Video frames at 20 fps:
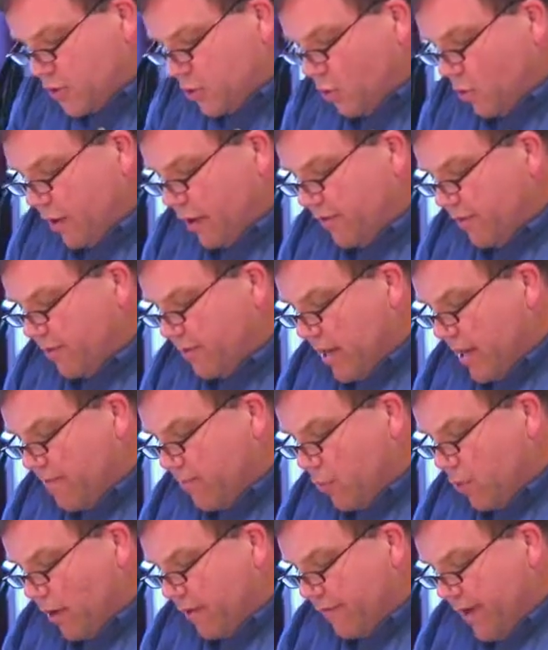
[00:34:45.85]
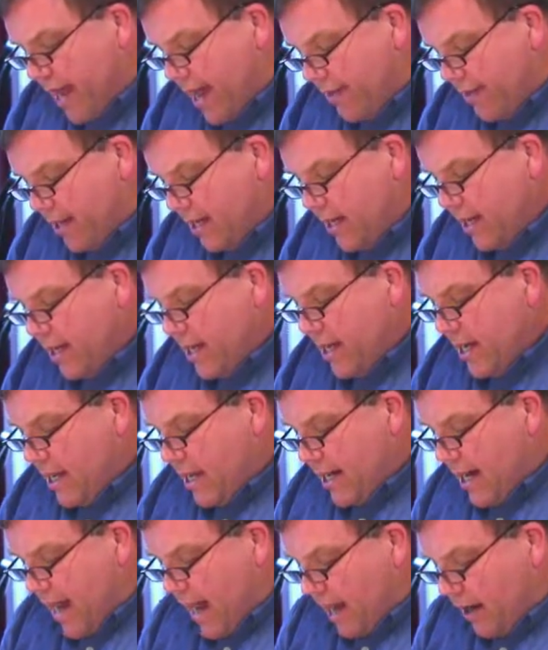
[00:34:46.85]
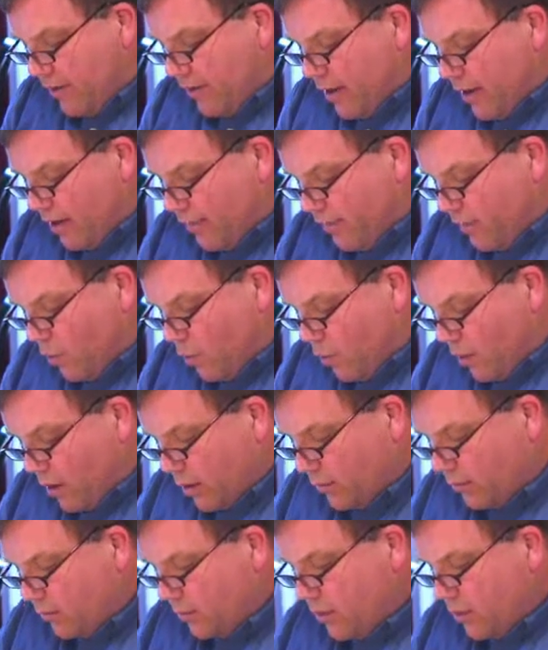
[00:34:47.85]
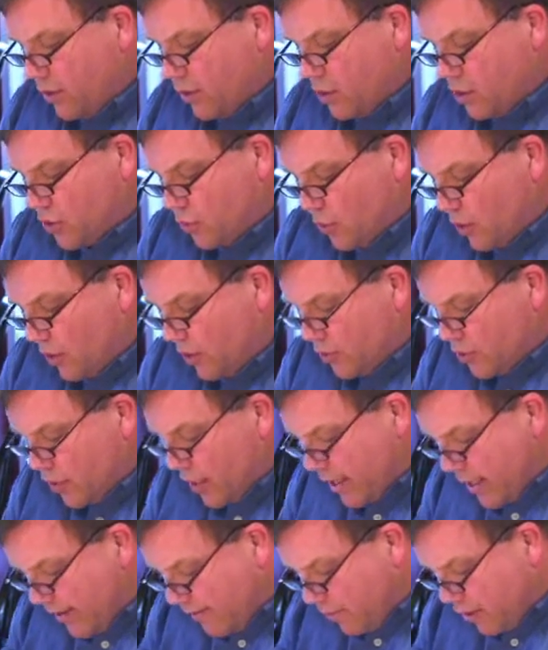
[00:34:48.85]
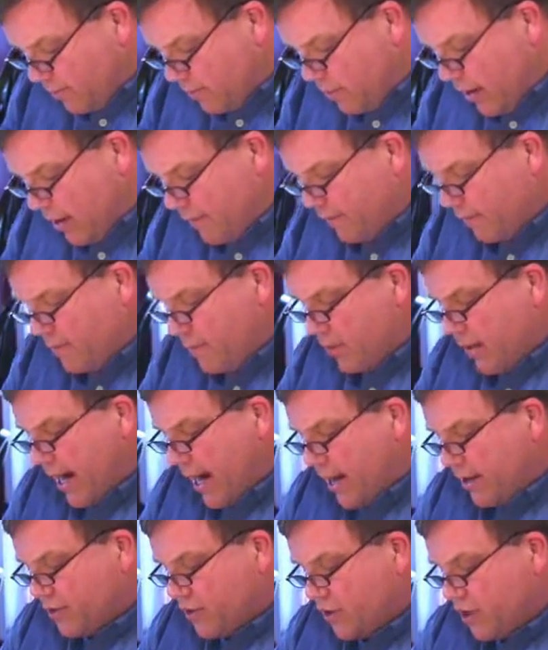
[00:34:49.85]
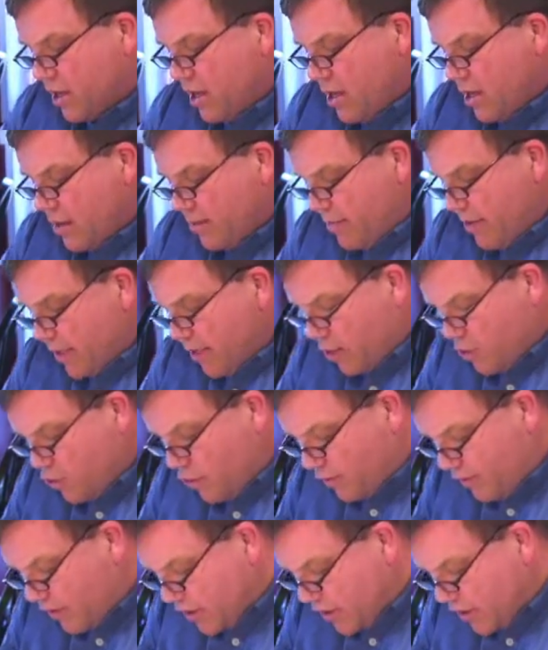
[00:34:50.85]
the sword of the people of Ammon. Now, therefore, the sword shall never depart from your house, because